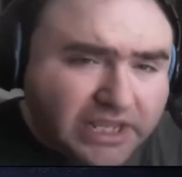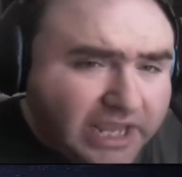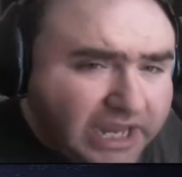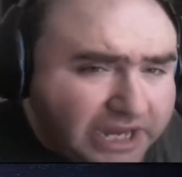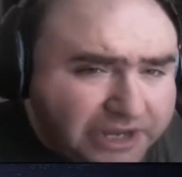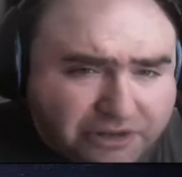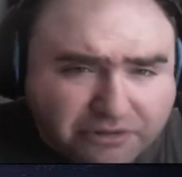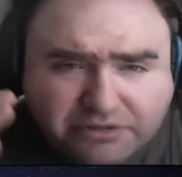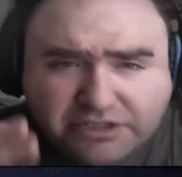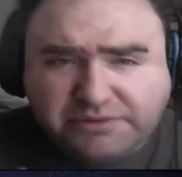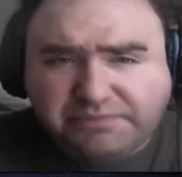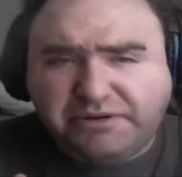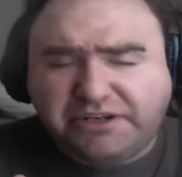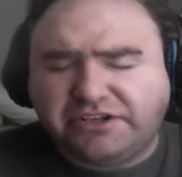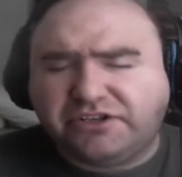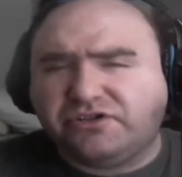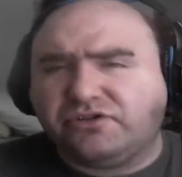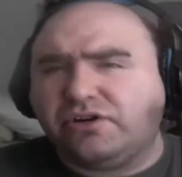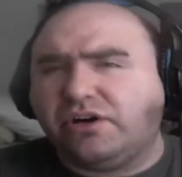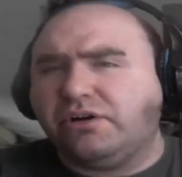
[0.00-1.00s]
I know it's been a
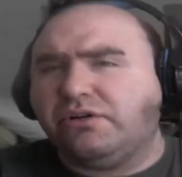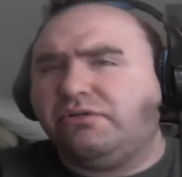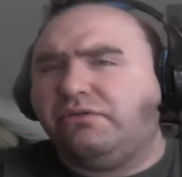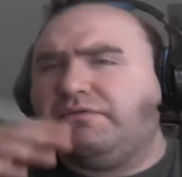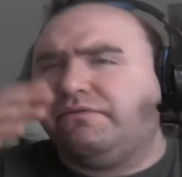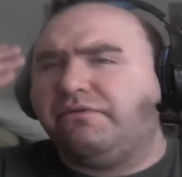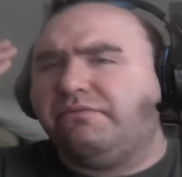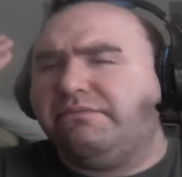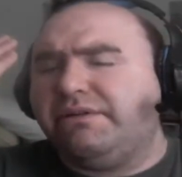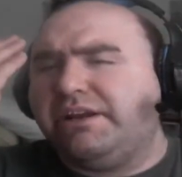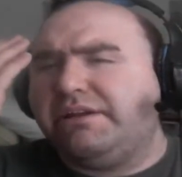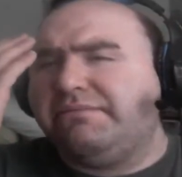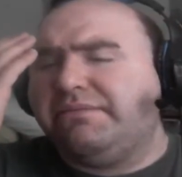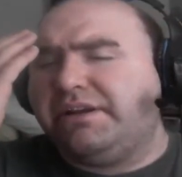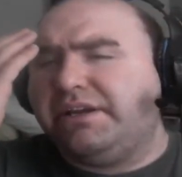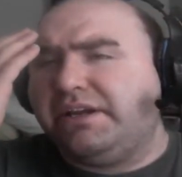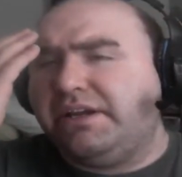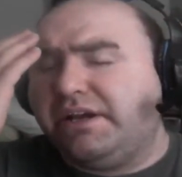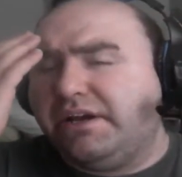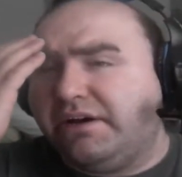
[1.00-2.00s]
struggle for many,
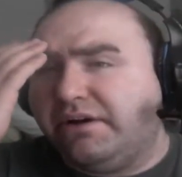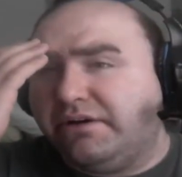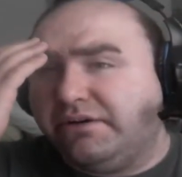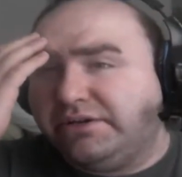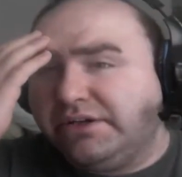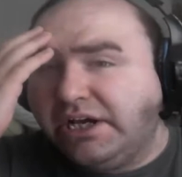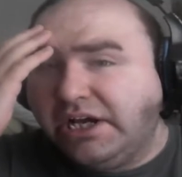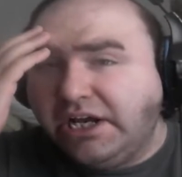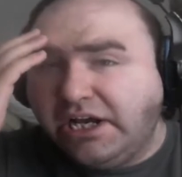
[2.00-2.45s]
many years.